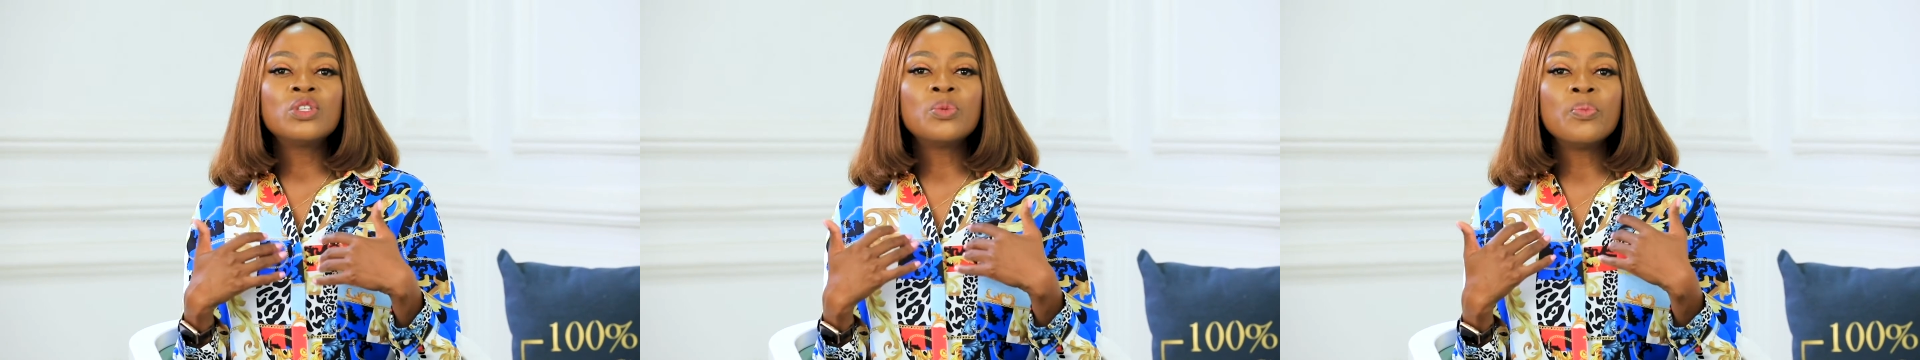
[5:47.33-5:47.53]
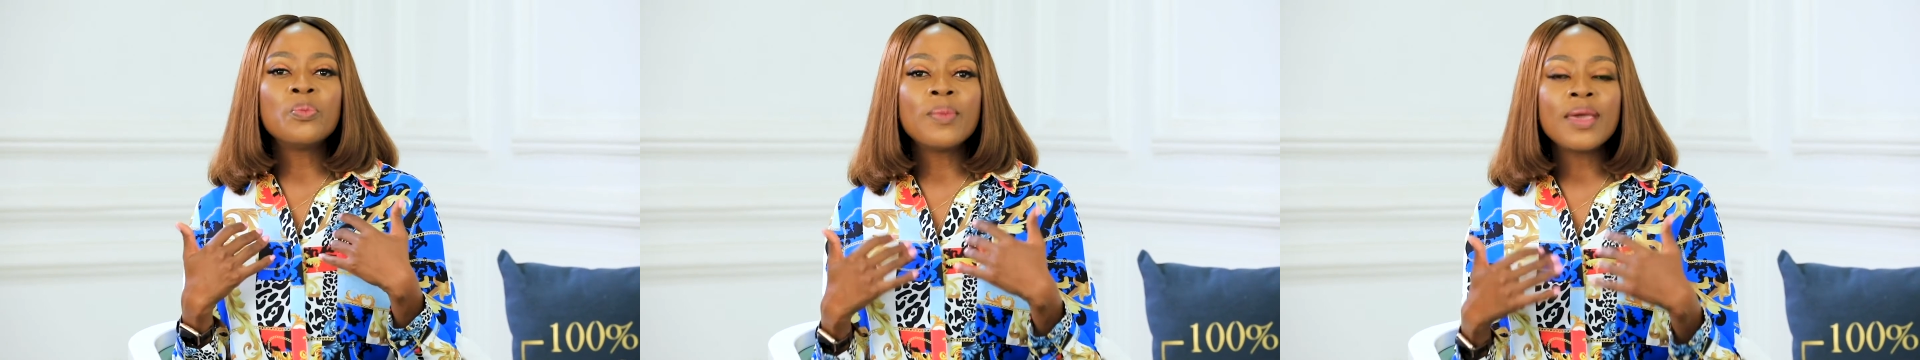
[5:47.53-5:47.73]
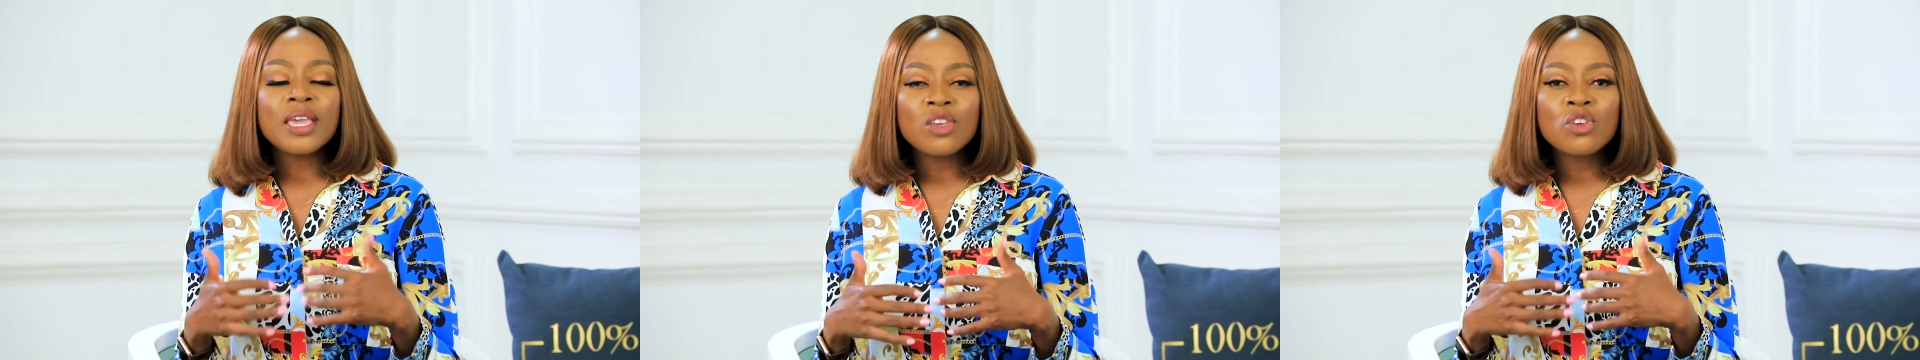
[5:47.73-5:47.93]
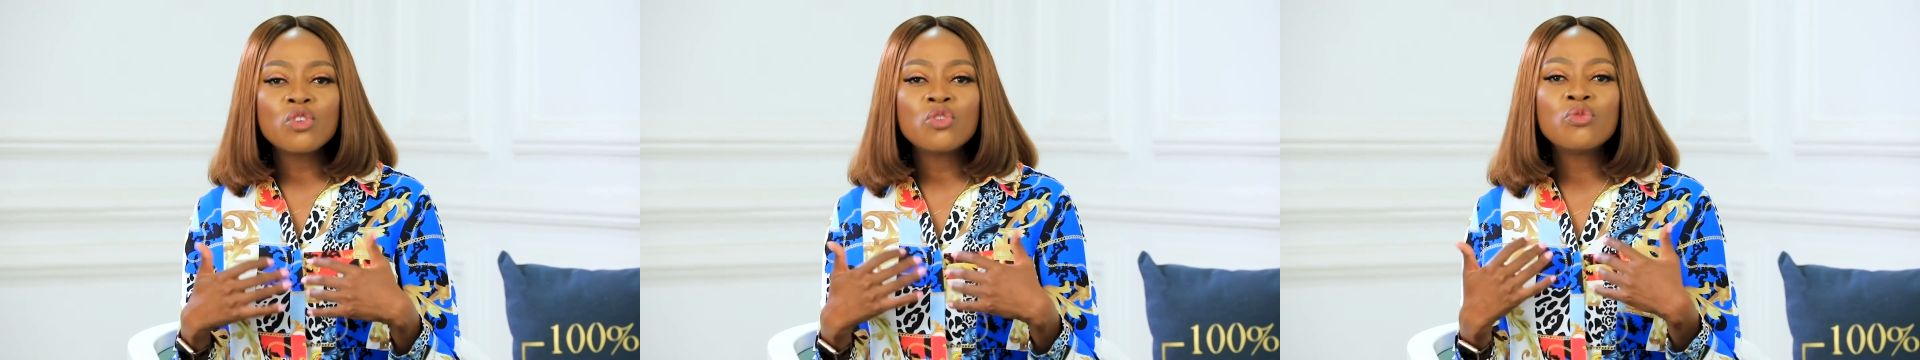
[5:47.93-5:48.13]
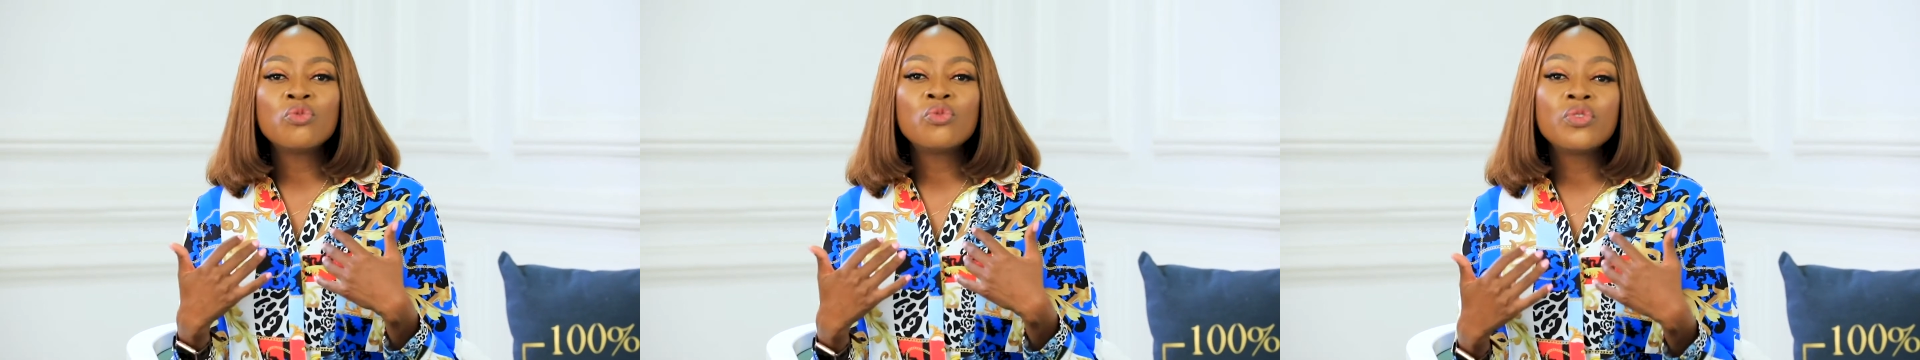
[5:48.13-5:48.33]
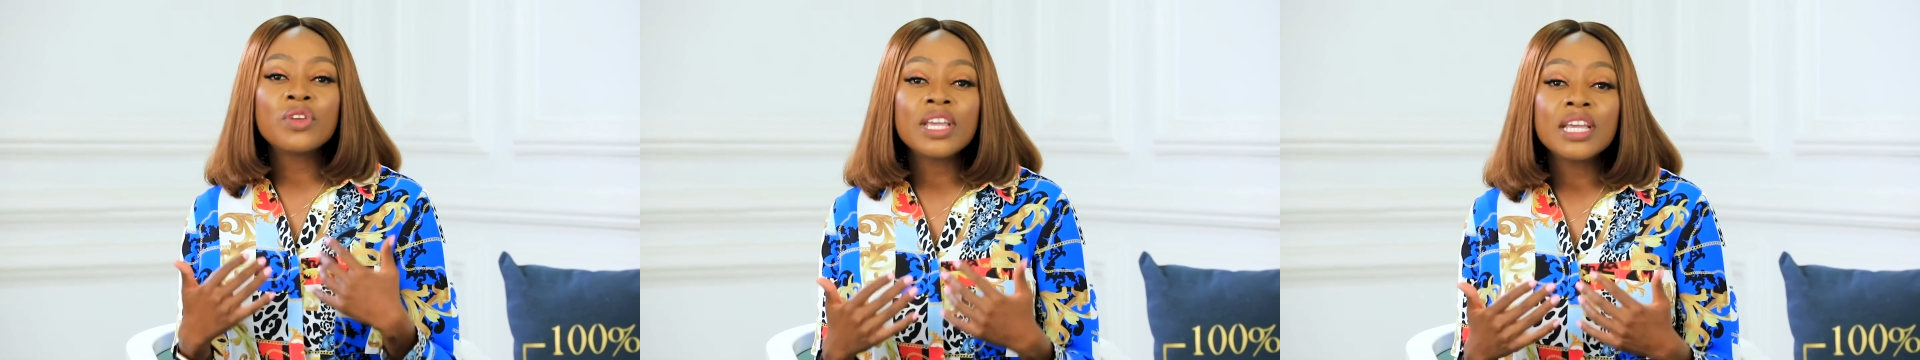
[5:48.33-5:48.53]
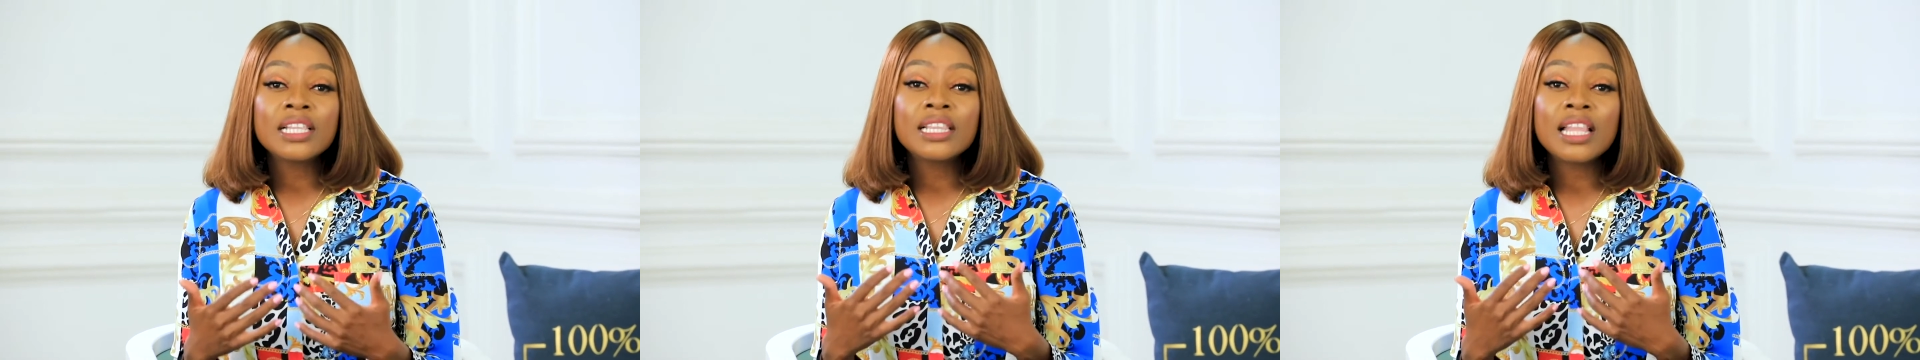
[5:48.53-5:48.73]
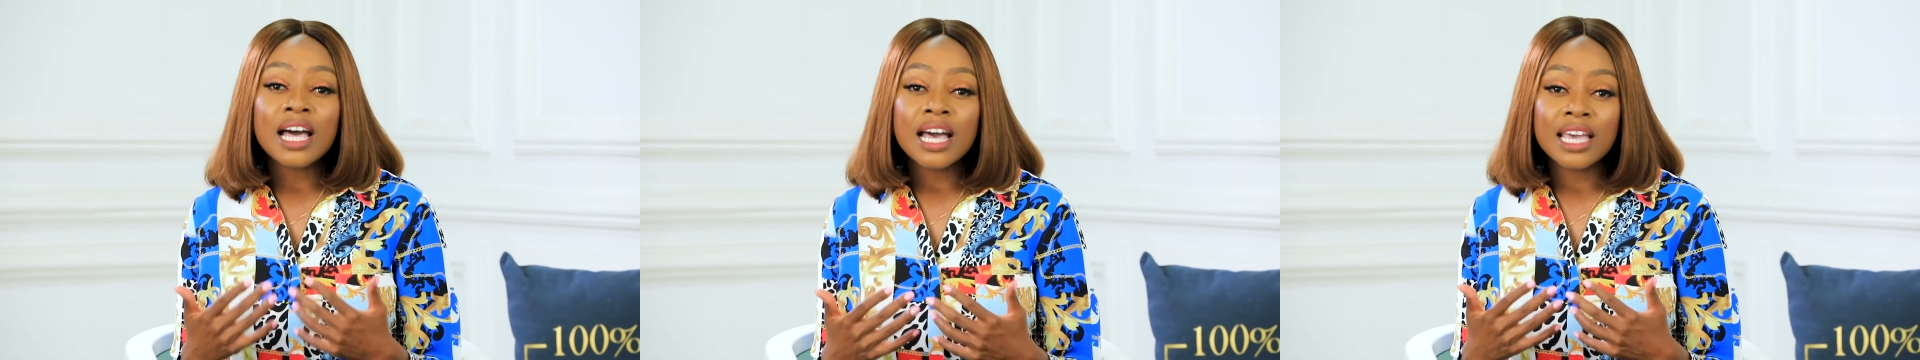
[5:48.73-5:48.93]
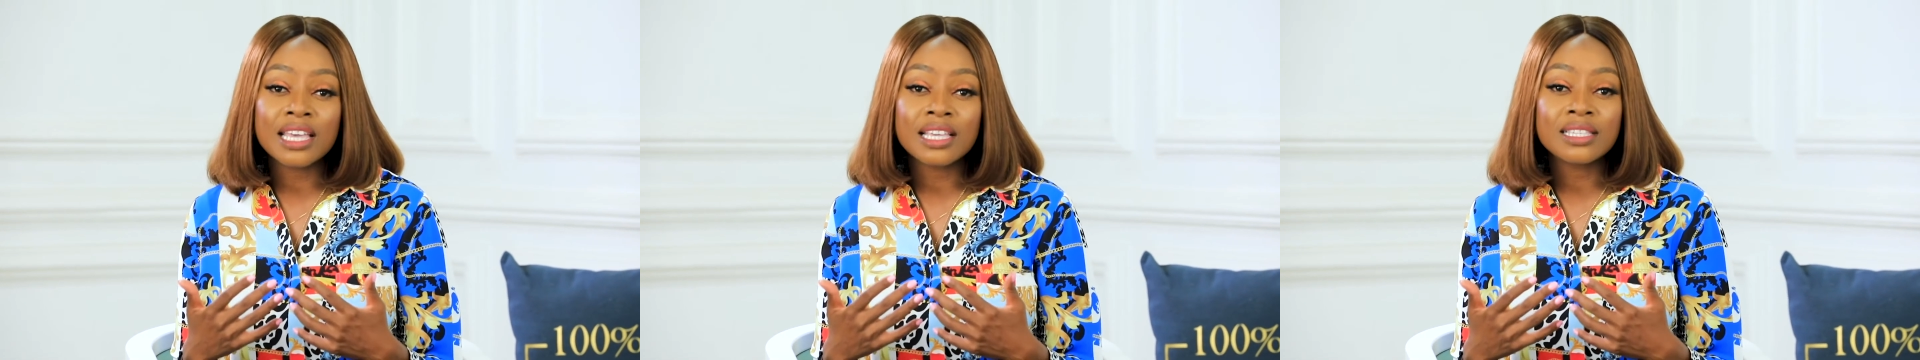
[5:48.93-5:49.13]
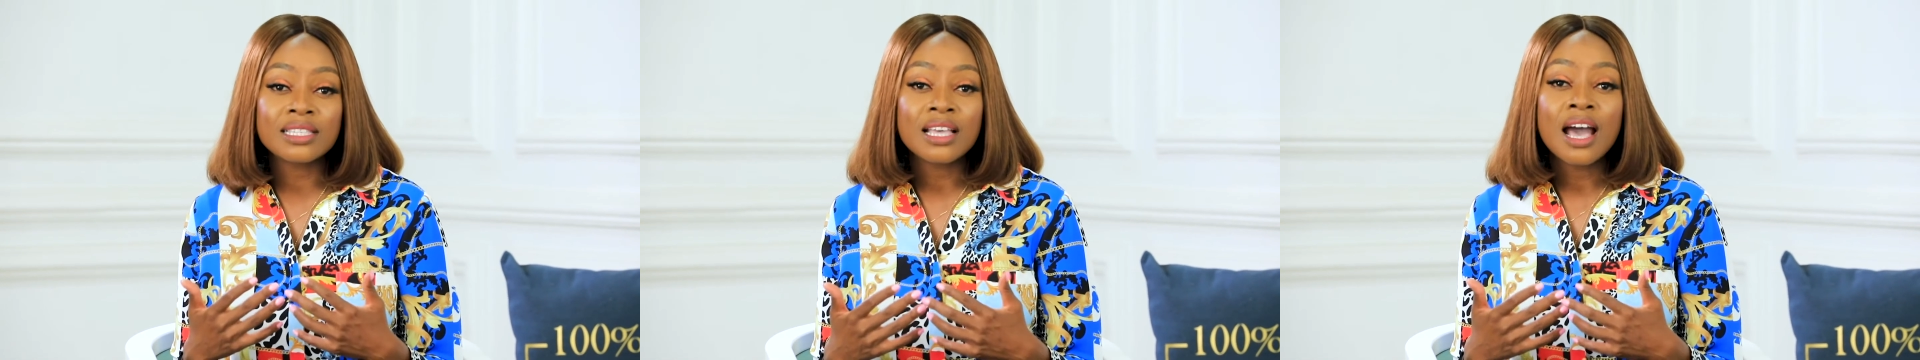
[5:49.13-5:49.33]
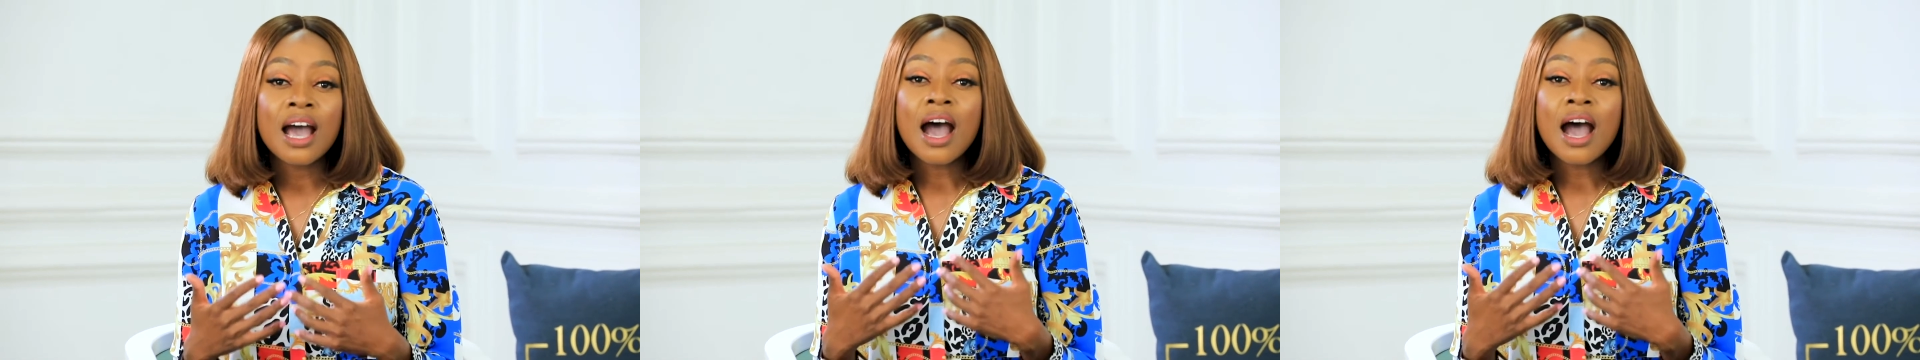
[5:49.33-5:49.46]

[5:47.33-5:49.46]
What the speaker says: to make you realize